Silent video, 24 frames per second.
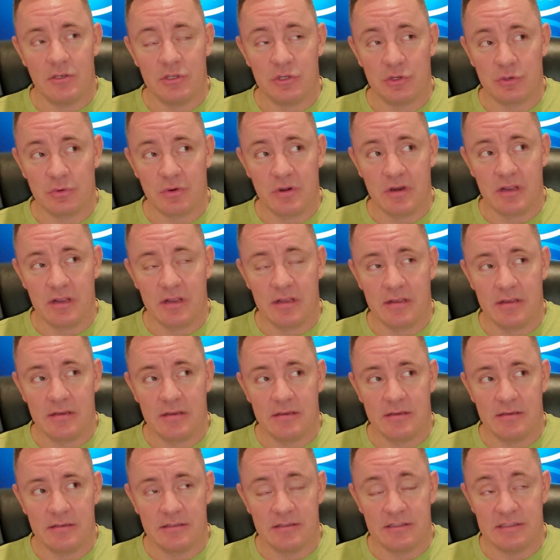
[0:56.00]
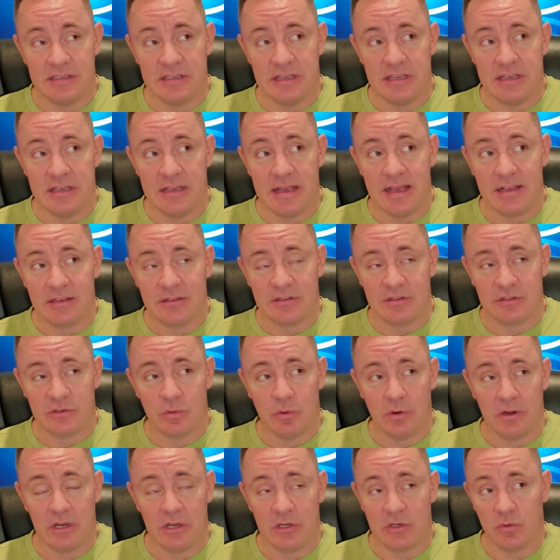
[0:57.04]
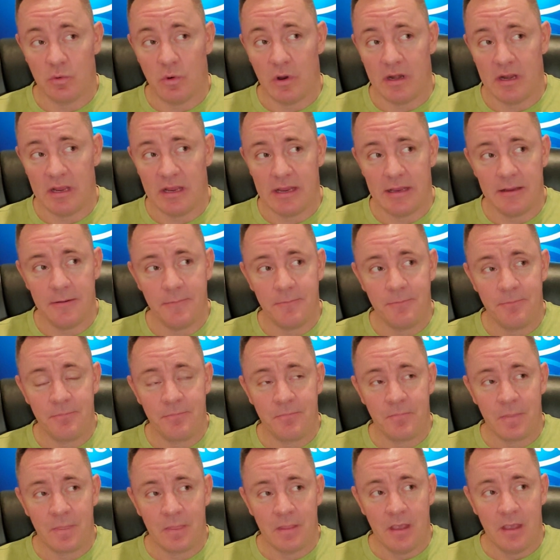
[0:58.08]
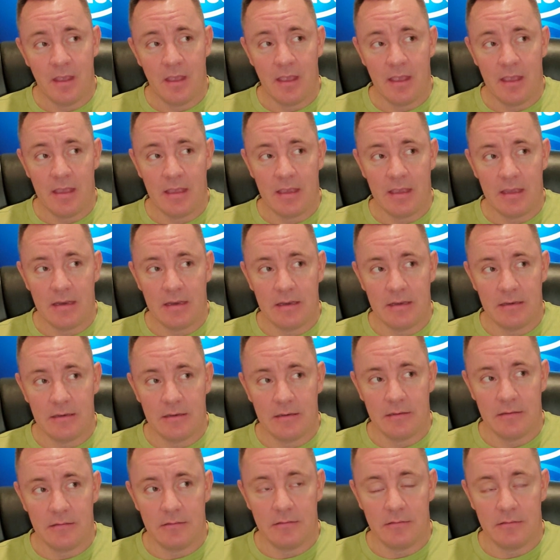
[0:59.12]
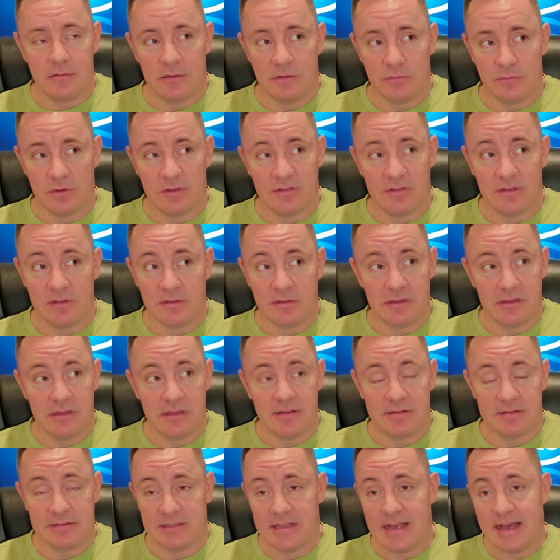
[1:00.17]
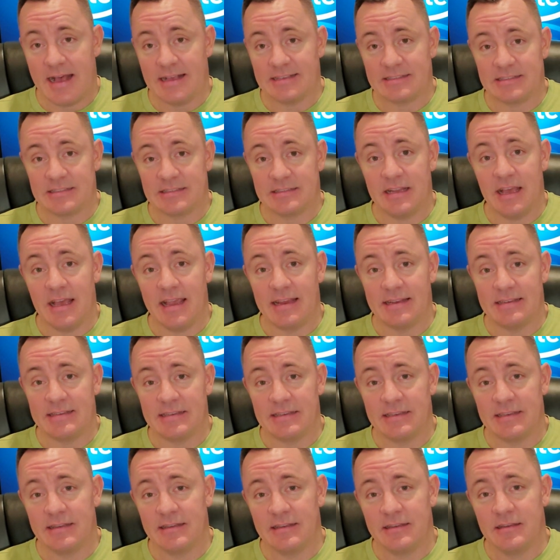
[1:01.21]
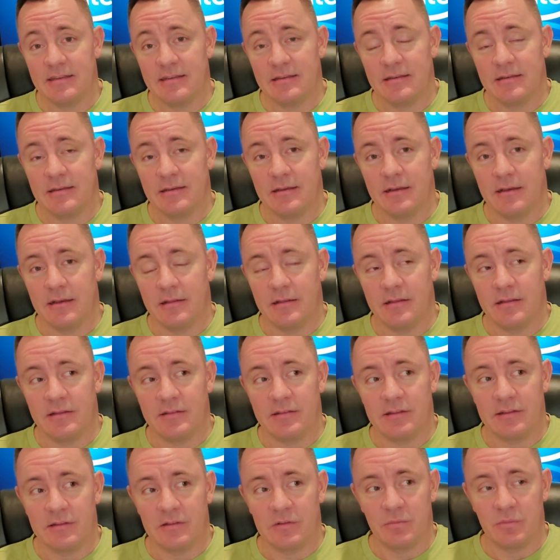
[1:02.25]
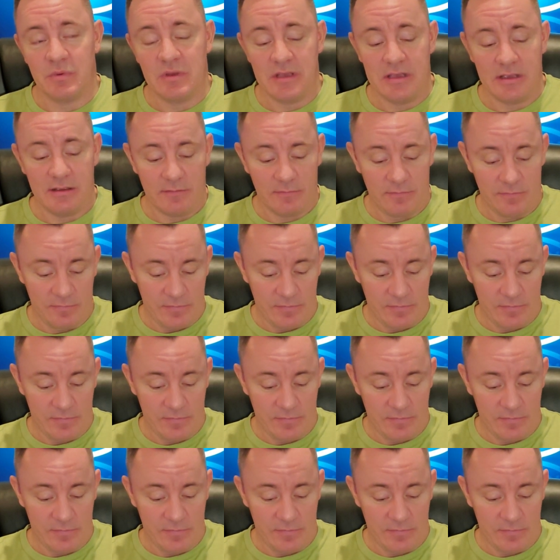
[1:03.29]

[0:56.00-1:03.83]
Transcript: during CES 2020, and as recently as last night, this is being